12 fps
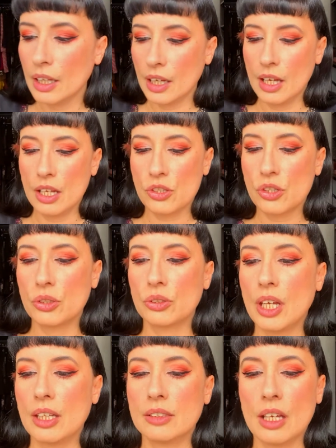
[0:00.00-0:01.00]
and to do
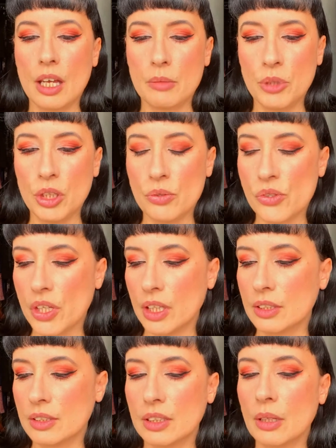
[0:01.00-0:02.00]
that I'm
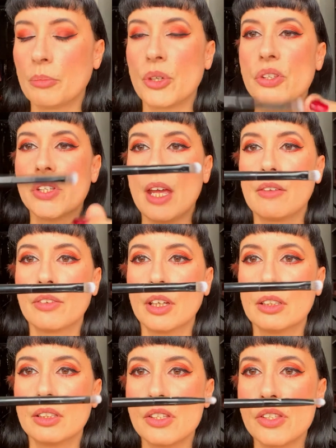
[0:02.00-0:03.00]
using the number
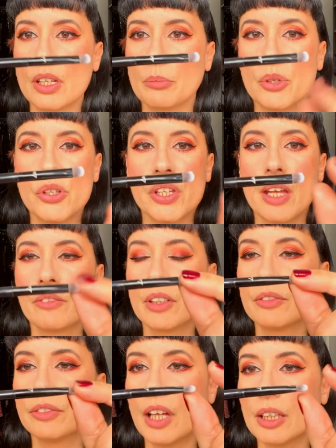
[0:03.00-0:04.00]
7, this number
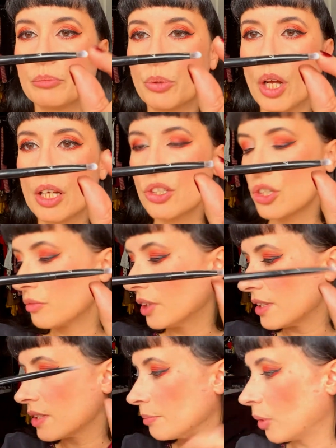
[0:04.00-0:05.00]
7 flat brush,
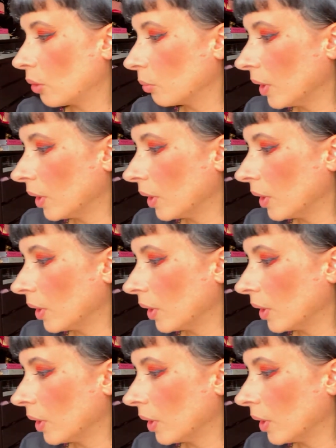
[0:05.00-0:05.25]
really small